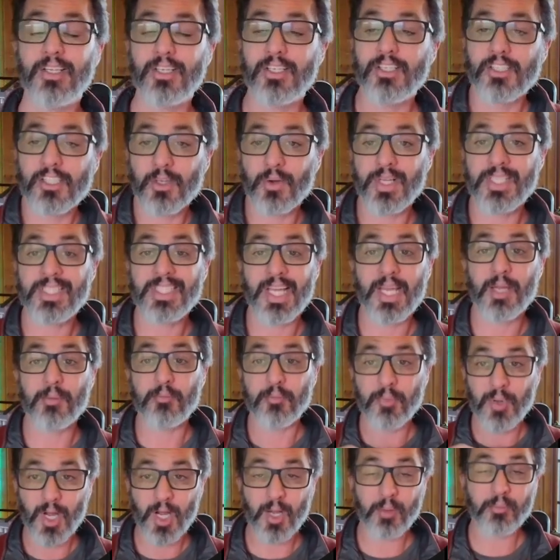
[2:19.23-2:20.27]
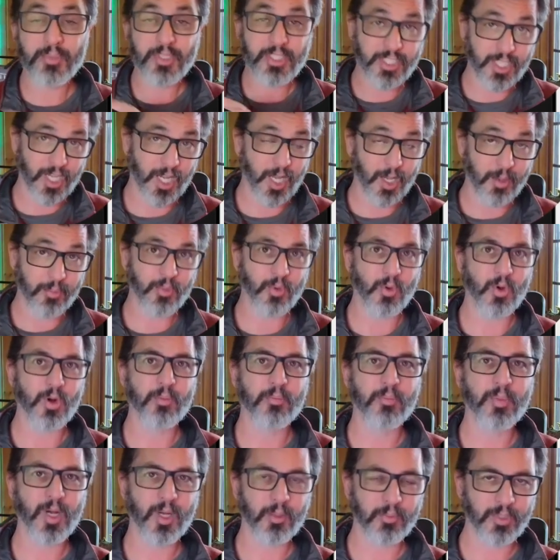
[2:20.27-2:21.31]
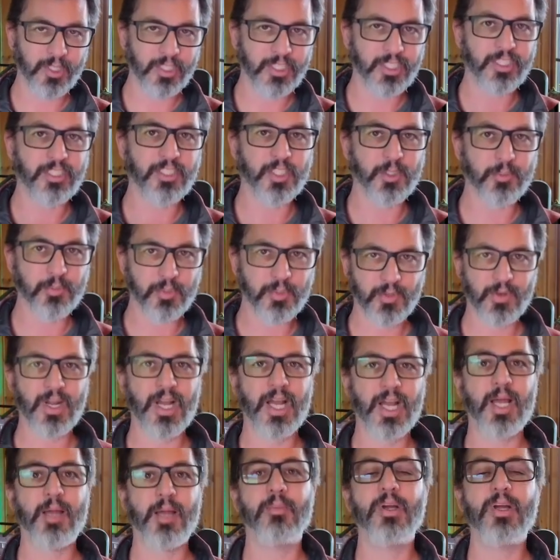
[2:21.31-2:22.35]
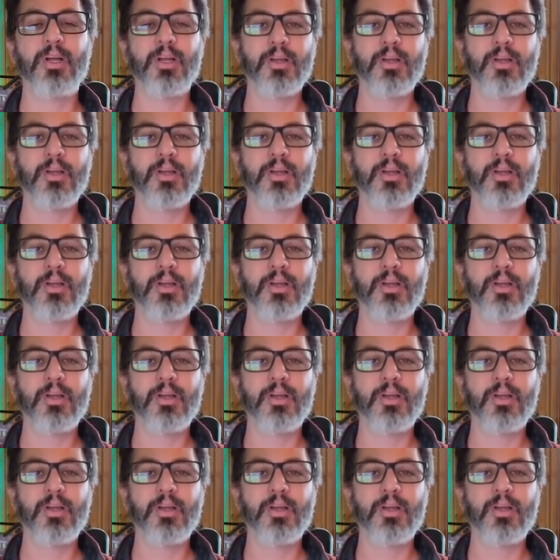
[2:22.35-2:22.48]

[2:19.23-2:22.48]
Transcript: So it's a pub sub or publish and subscribe